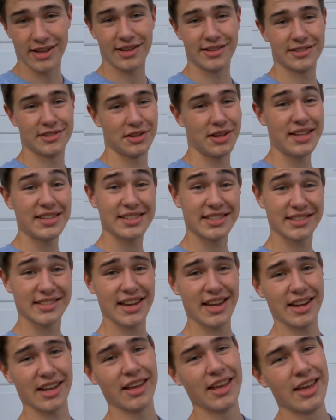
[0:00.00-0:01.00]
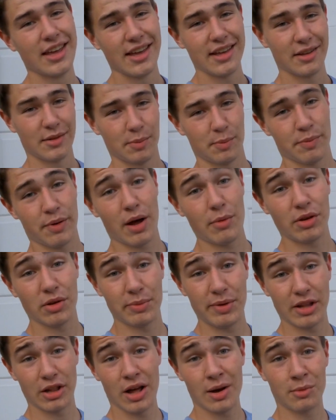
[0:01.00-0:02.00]
So that's exciting. Probably will
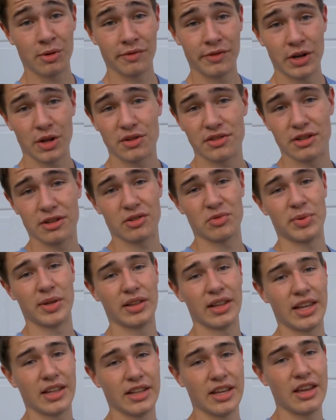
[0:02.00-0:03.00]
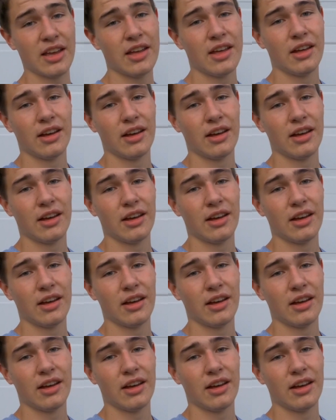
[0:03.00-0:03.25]
be a lot more videos than there's been lately.